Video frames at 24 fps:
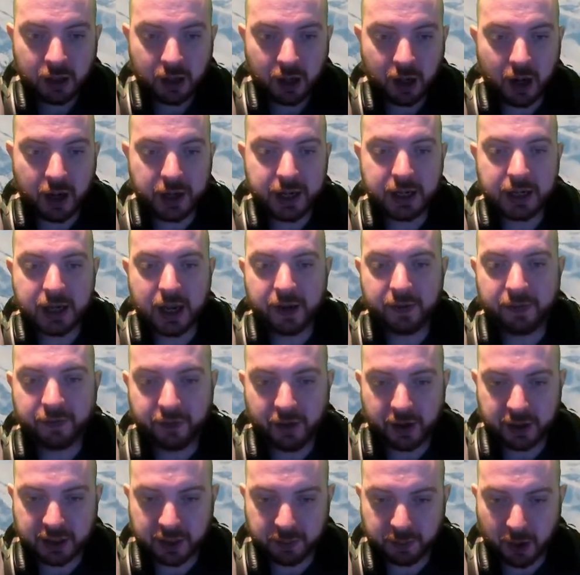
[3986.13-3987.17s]
I need a
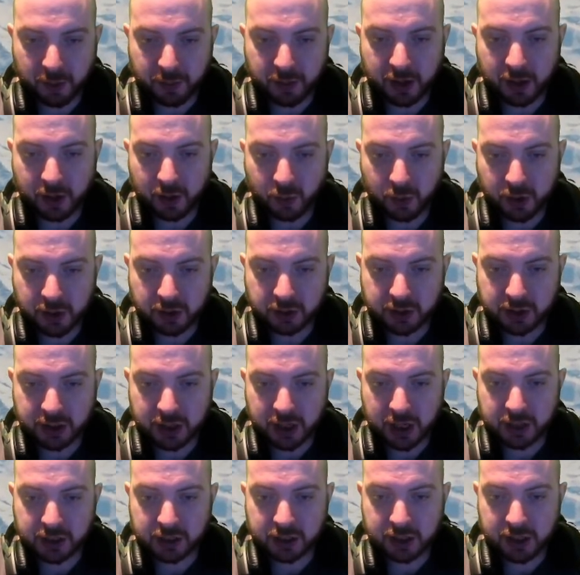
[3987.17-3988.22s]
fighter bomber. Would you
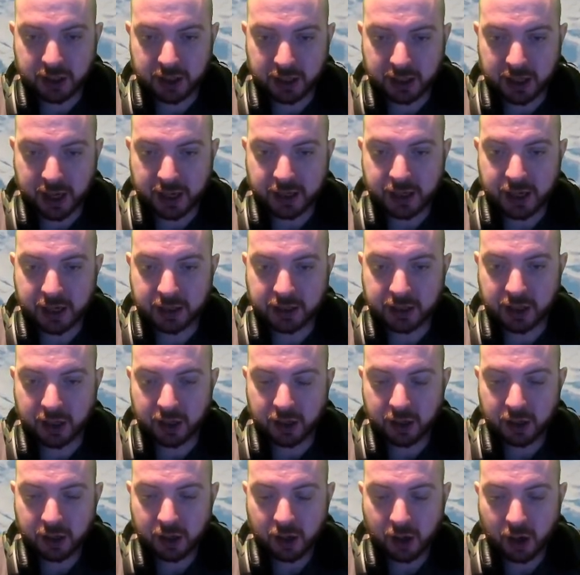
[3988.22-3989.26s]
suggest the Gladiator
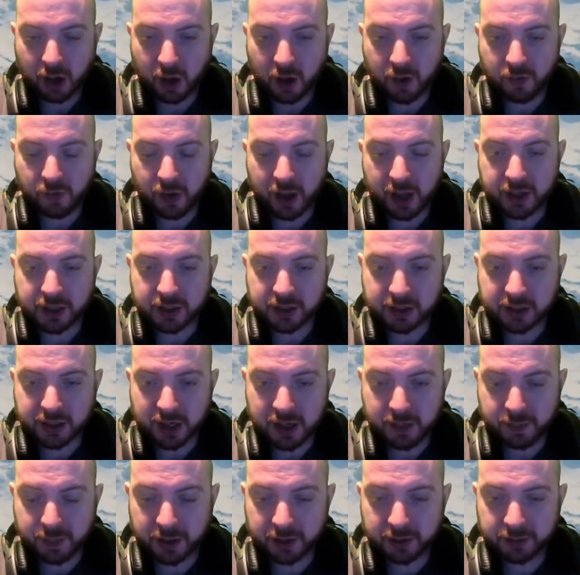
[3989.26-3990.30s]
over a
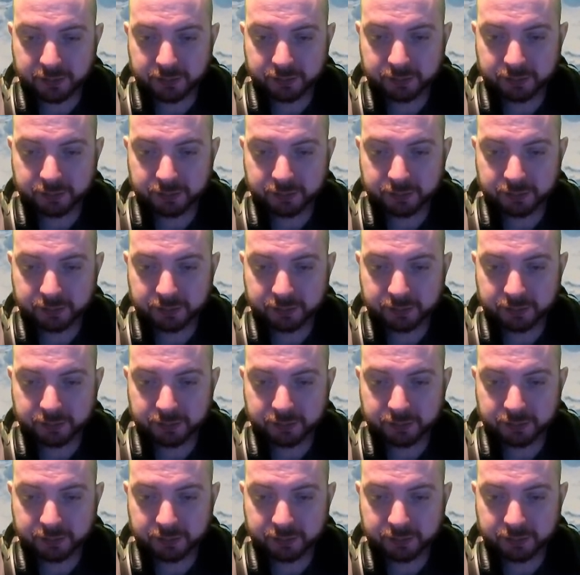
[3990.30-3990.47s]
Sabre?